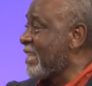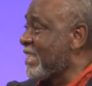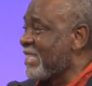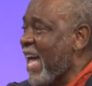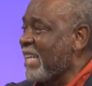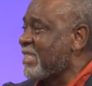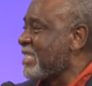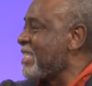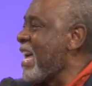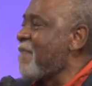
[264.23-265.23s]
the
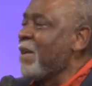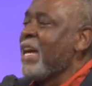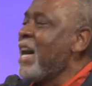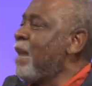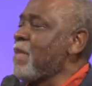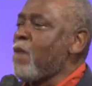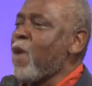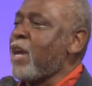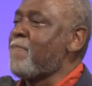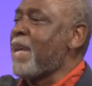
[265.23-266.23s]
disasters, every, I'm not
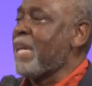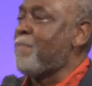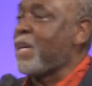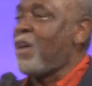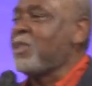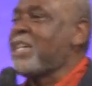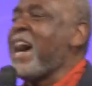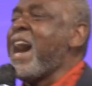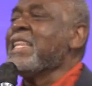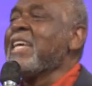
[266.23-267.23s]
worried about that because God